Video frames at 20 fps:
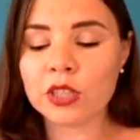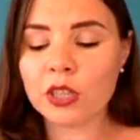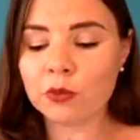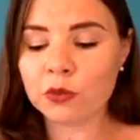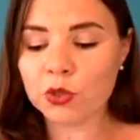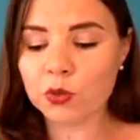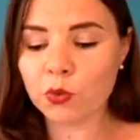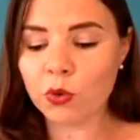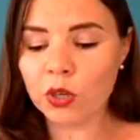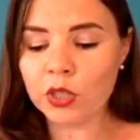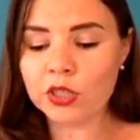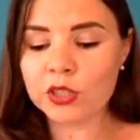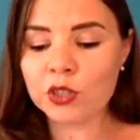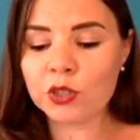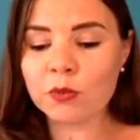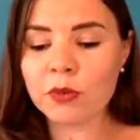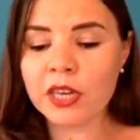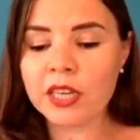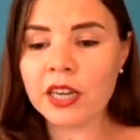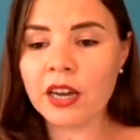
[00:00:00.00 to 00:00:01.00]
I was walking to
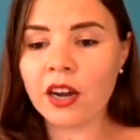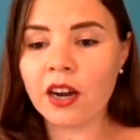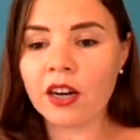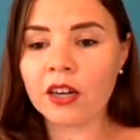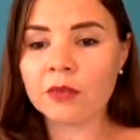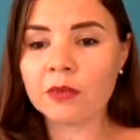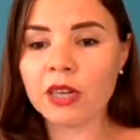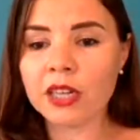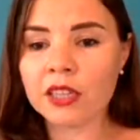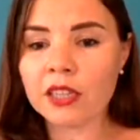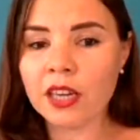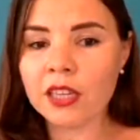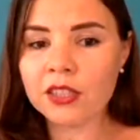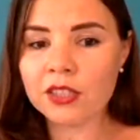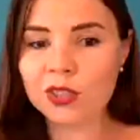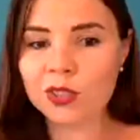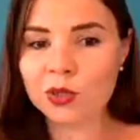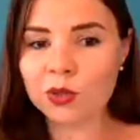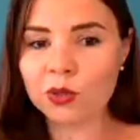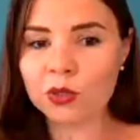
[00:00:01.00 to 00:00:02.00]
my car and I
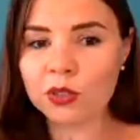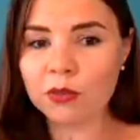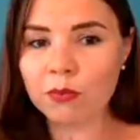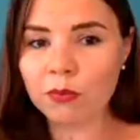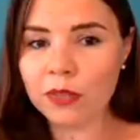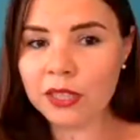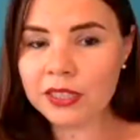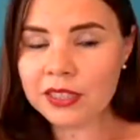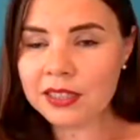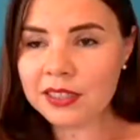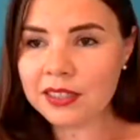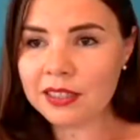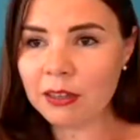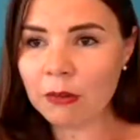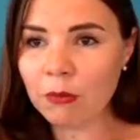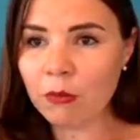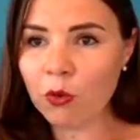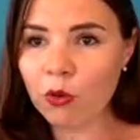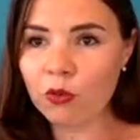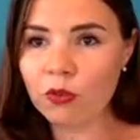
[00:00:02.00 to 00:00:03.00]
saw the mist
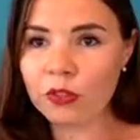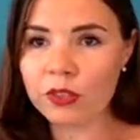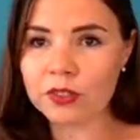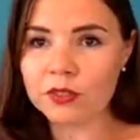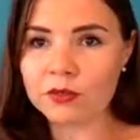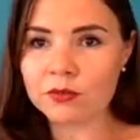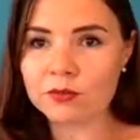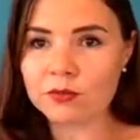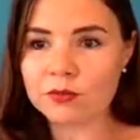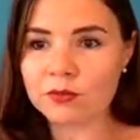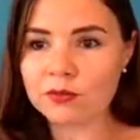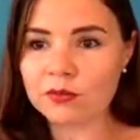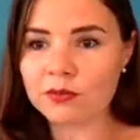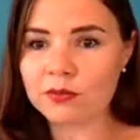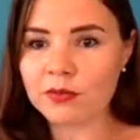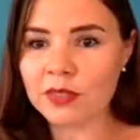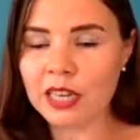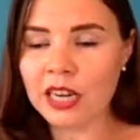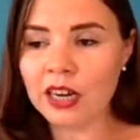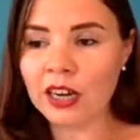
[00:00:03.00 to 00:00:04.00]
moving
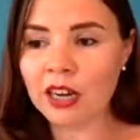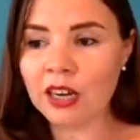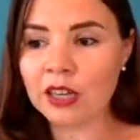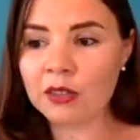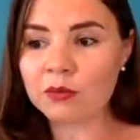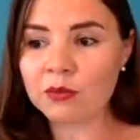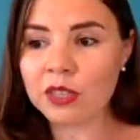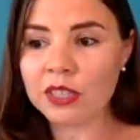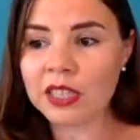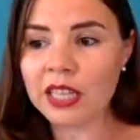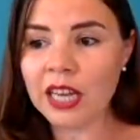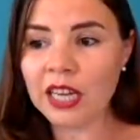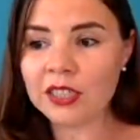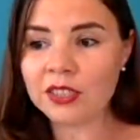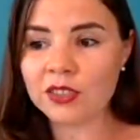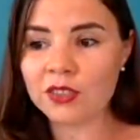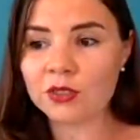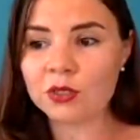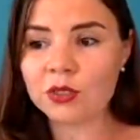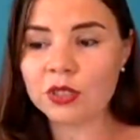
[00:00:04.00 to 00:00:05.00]
next
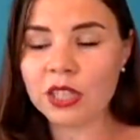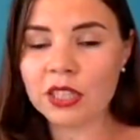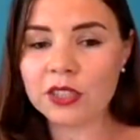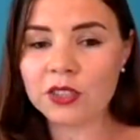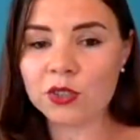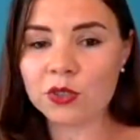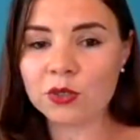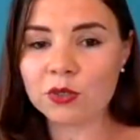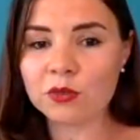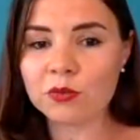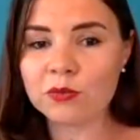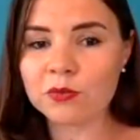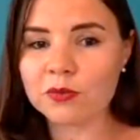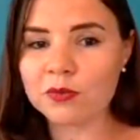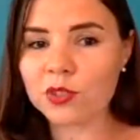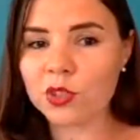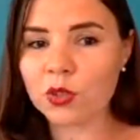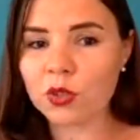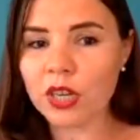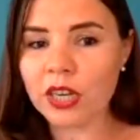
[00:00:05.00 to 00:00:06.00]
to
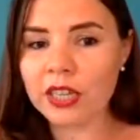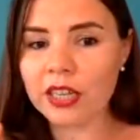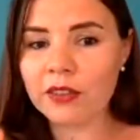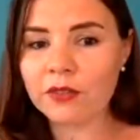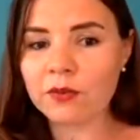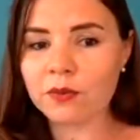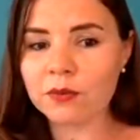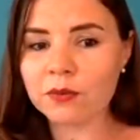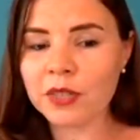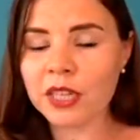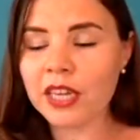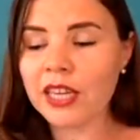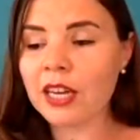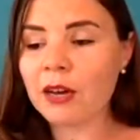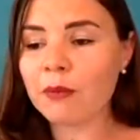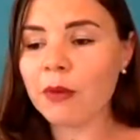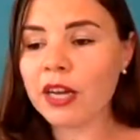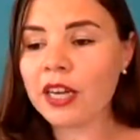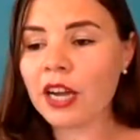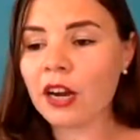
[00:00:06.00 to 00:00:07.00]
so I have
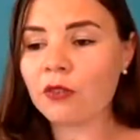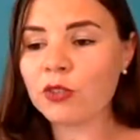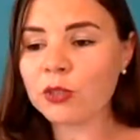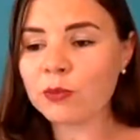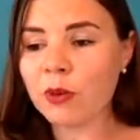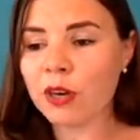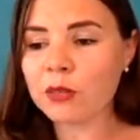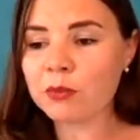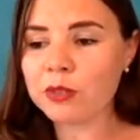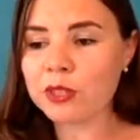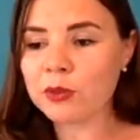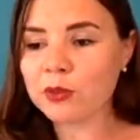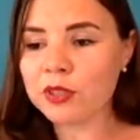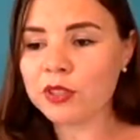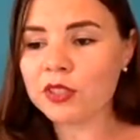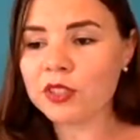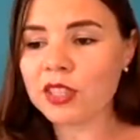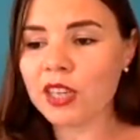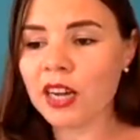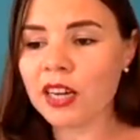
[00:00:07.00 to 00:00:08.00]
my car was parked
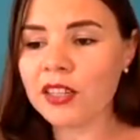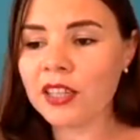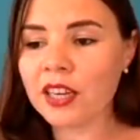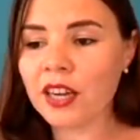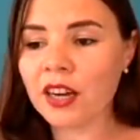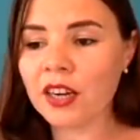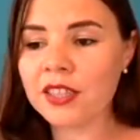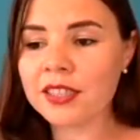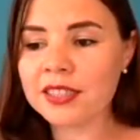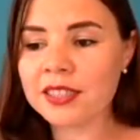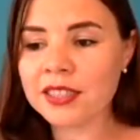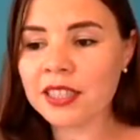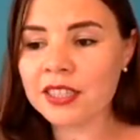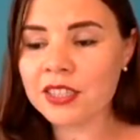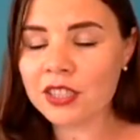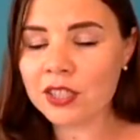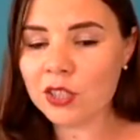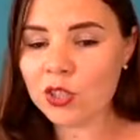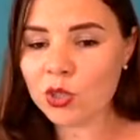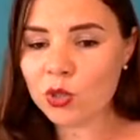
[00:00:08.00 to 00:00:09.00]
between other cars, and I
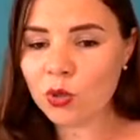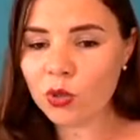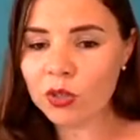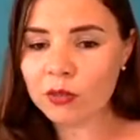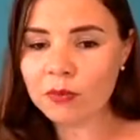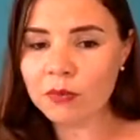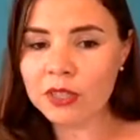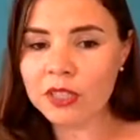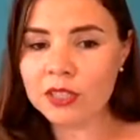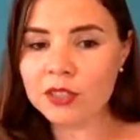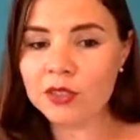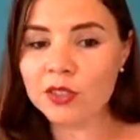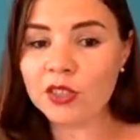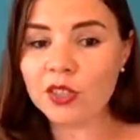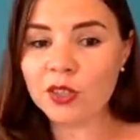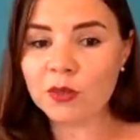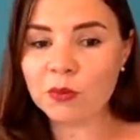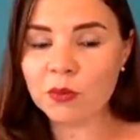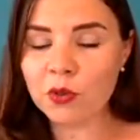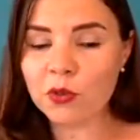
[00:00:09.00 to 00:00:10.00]
just saw a mist
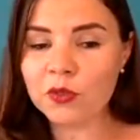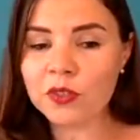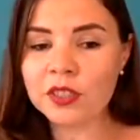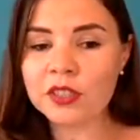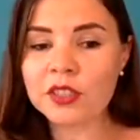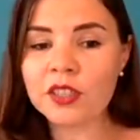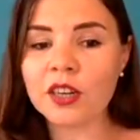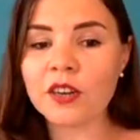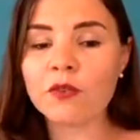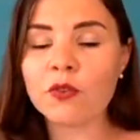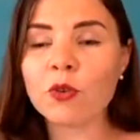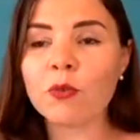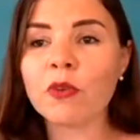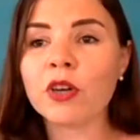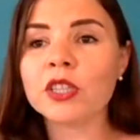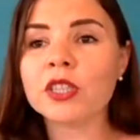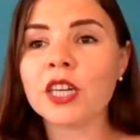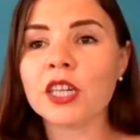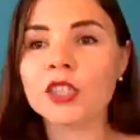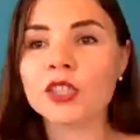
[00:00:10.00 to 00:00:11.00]
moving from
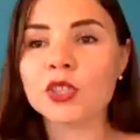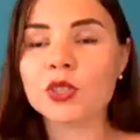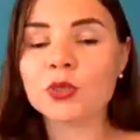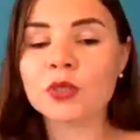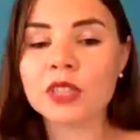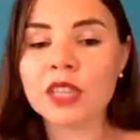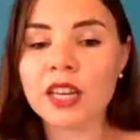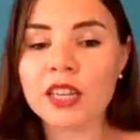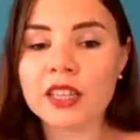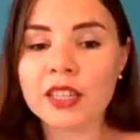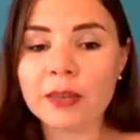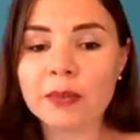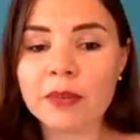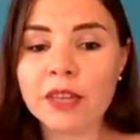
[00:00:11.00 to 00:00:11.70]
one car to another.